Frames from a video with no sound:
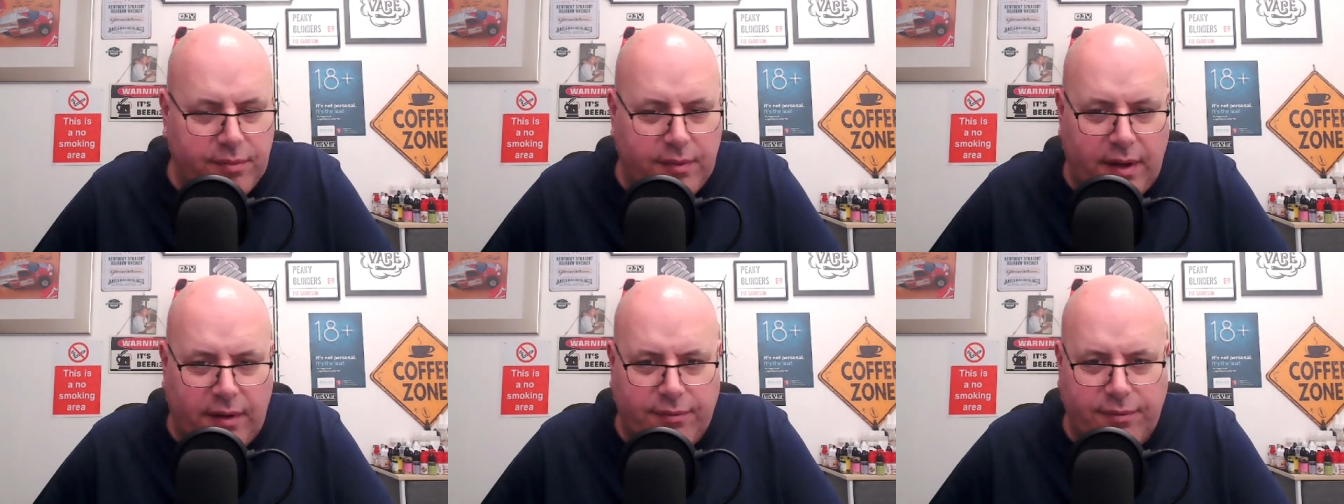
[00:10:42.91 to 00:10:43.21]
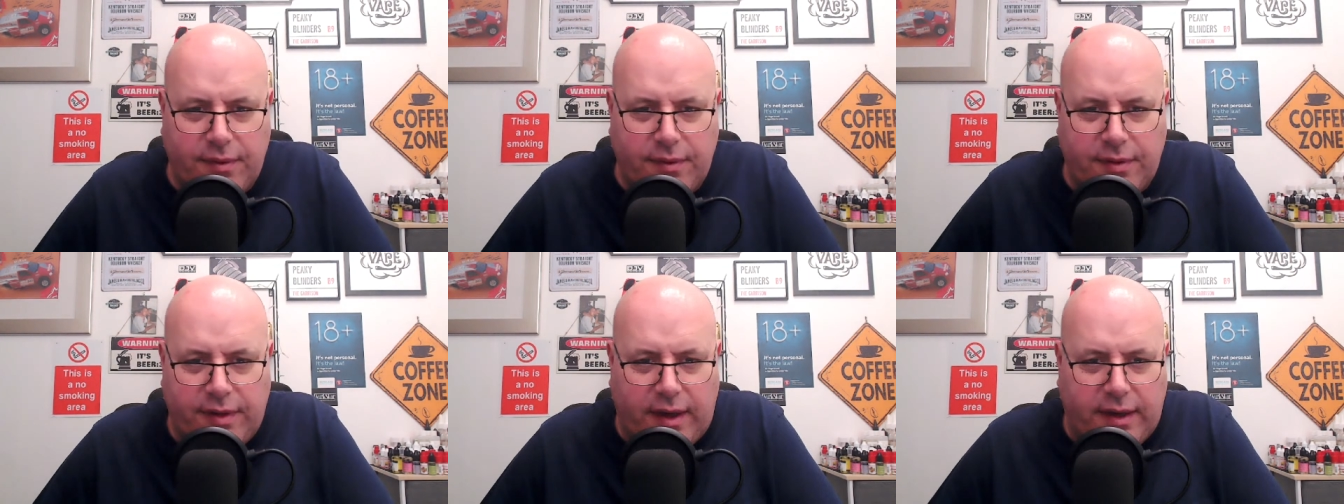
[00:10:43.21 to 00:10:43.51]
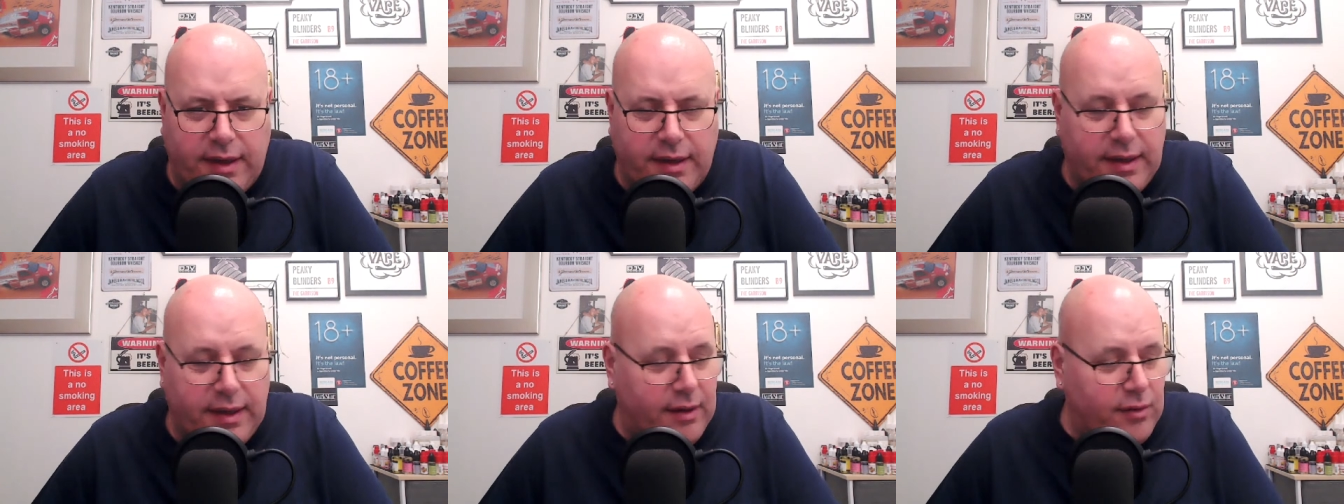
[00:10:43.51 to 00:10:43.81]
I say
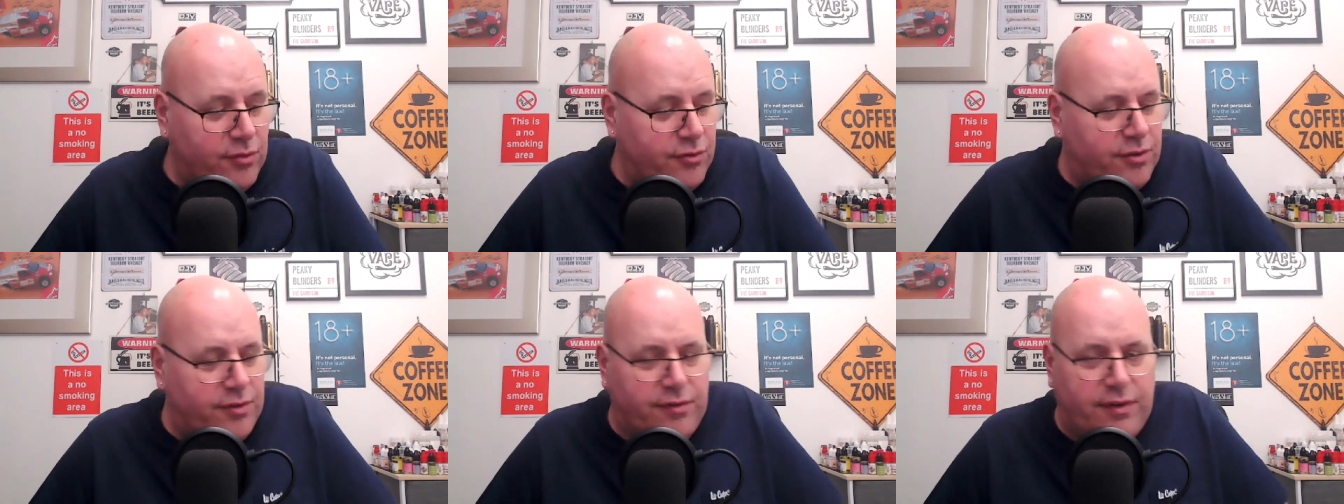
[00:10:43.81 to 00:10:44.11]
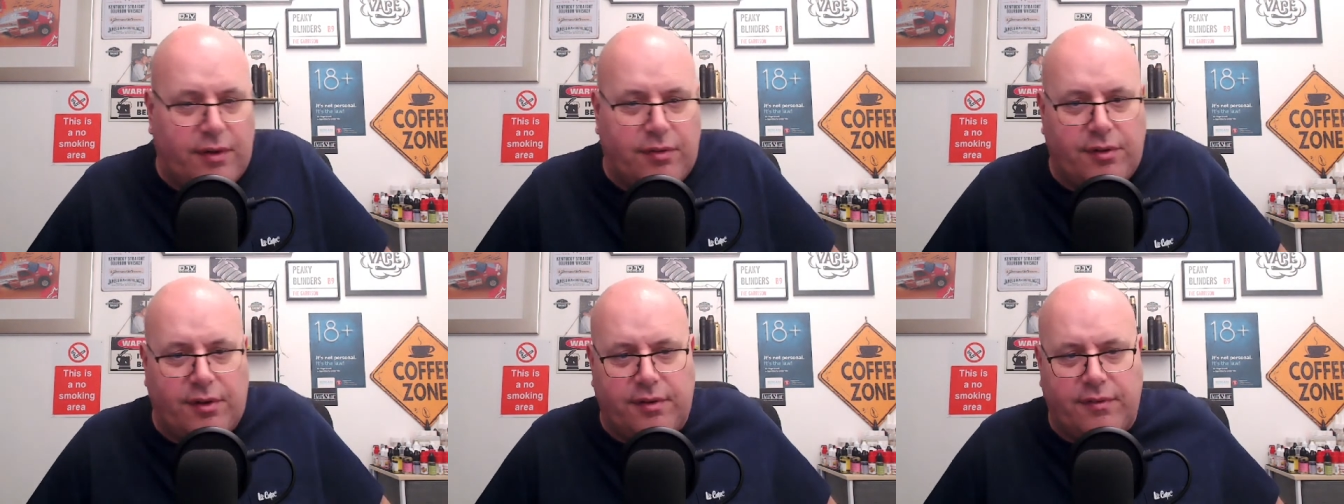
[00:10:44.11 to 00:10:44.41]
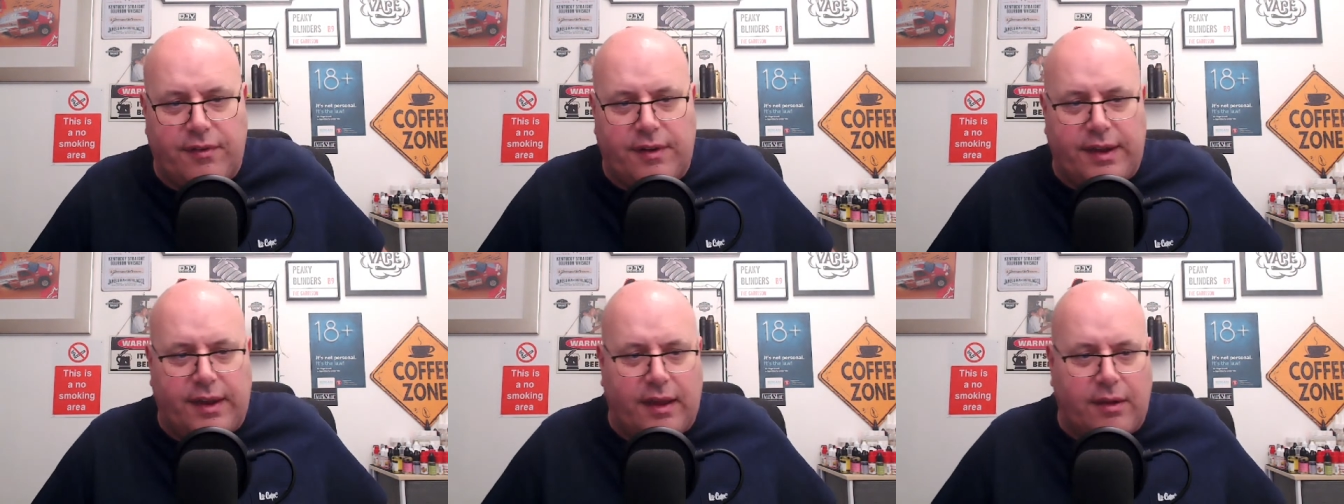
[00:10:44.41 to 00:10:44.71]
you get 100 views on a
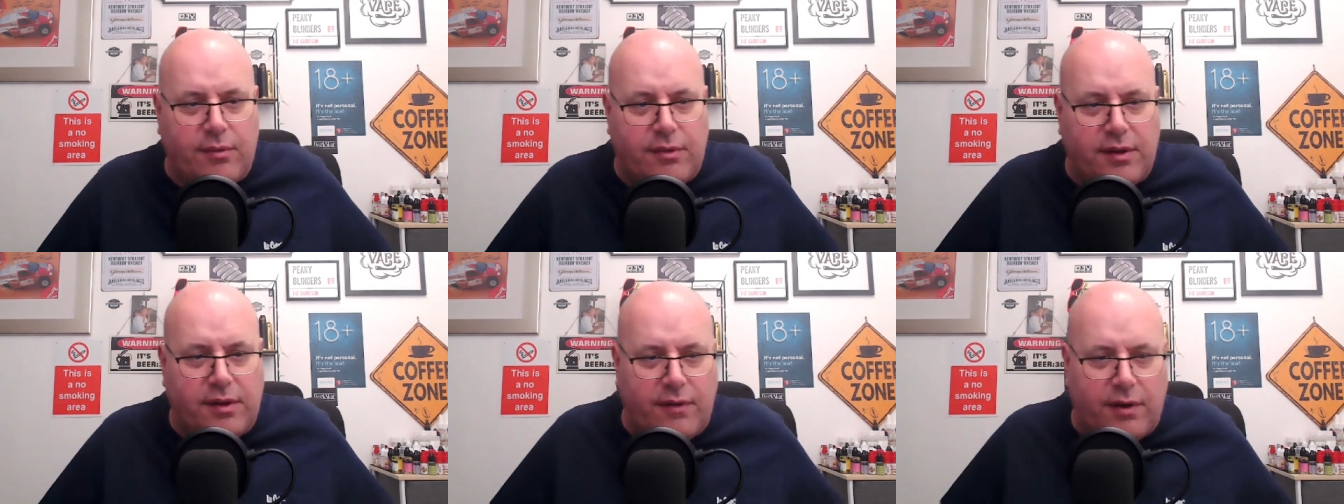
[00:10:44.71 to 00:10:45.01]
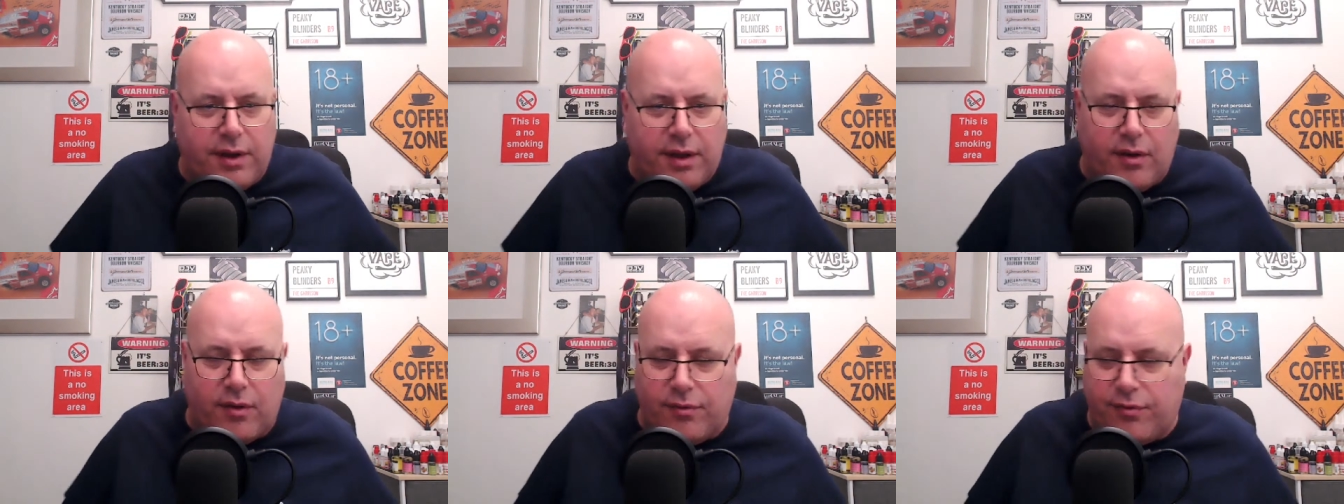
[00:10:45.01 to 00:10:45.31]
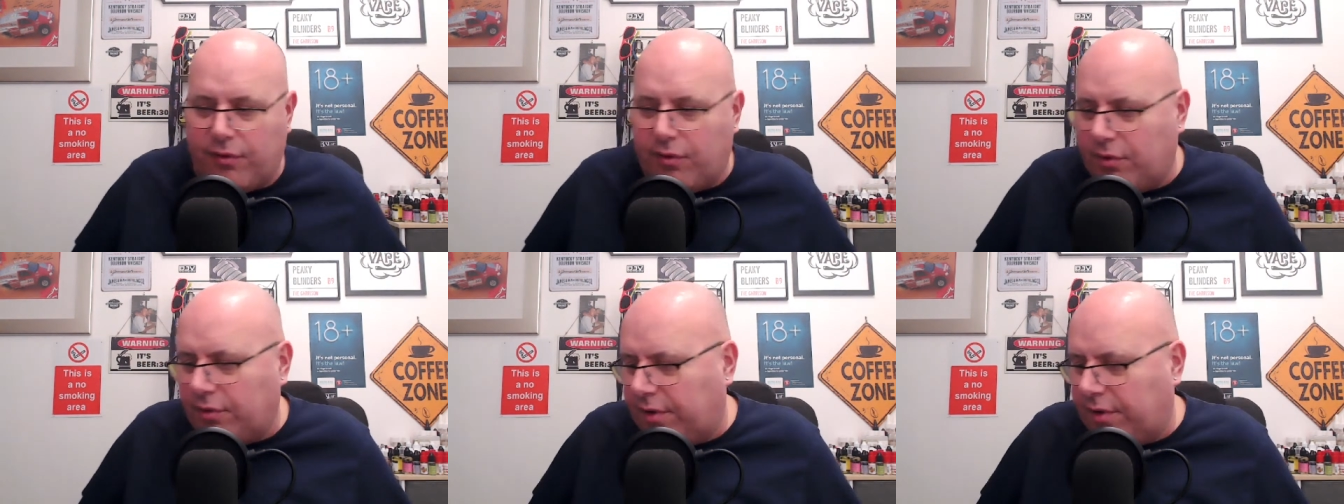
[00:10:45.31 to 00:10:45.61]
video when you've only got
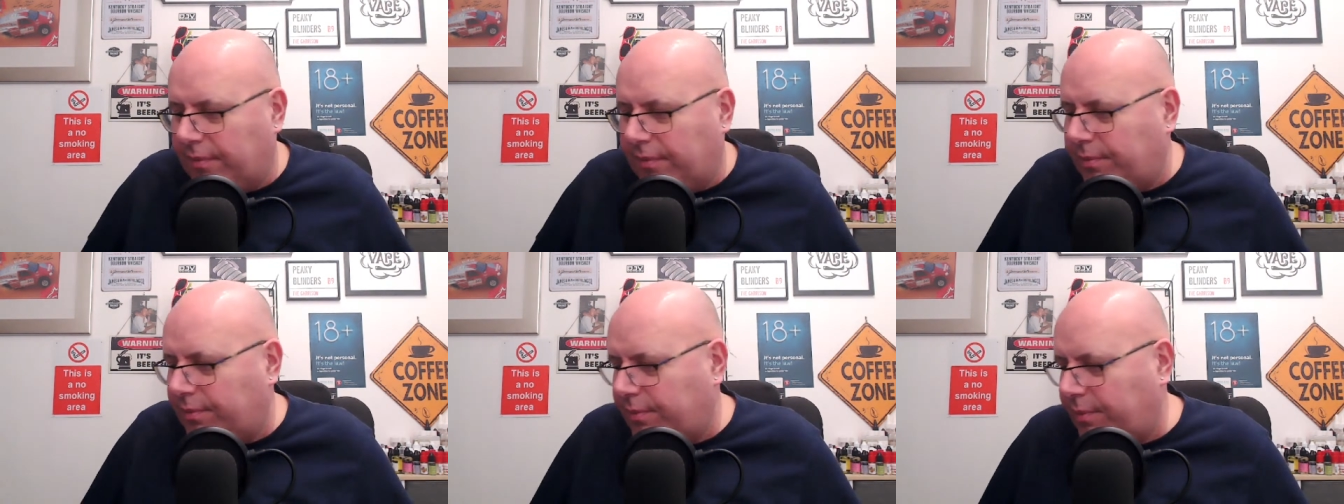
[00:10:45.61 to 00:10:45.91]
40